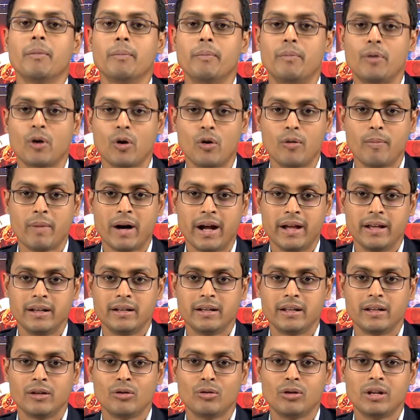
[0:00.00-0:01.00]

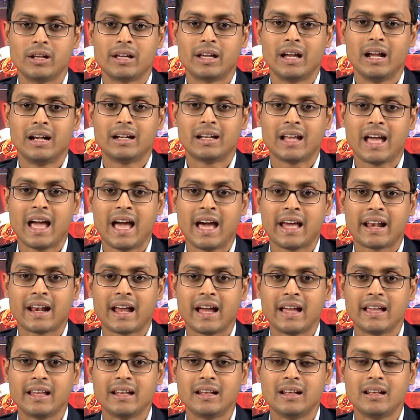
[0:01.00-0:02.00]
bromide, you will get
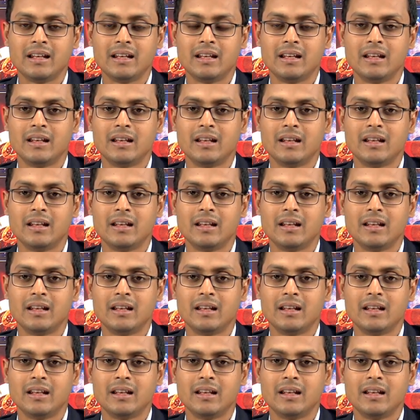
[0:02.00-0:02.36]
aryl